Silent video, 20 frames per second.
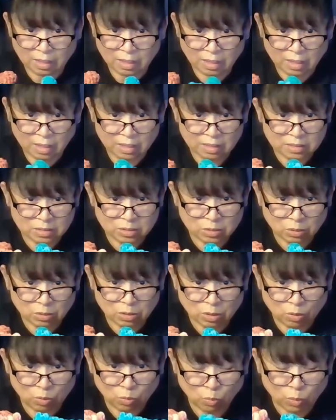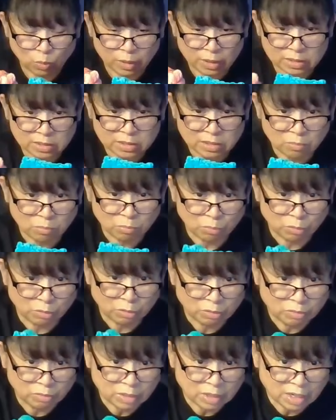And he's so cute. One is
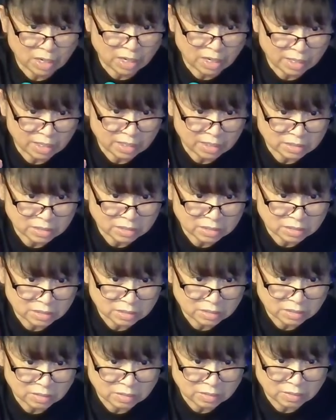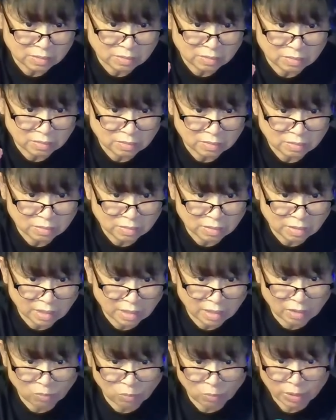embroidery eyes,
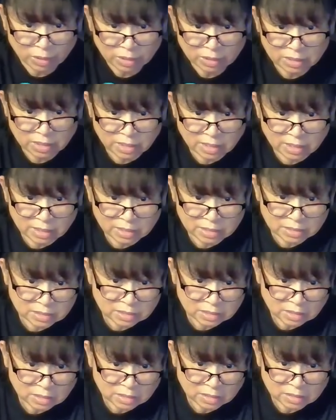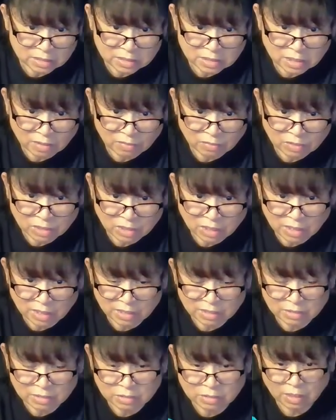and one is the safety
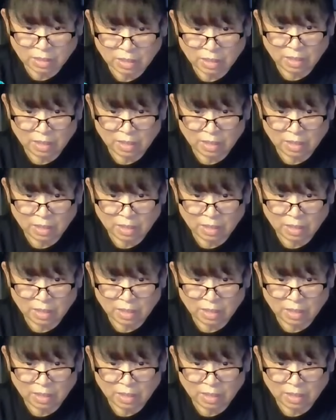eyes.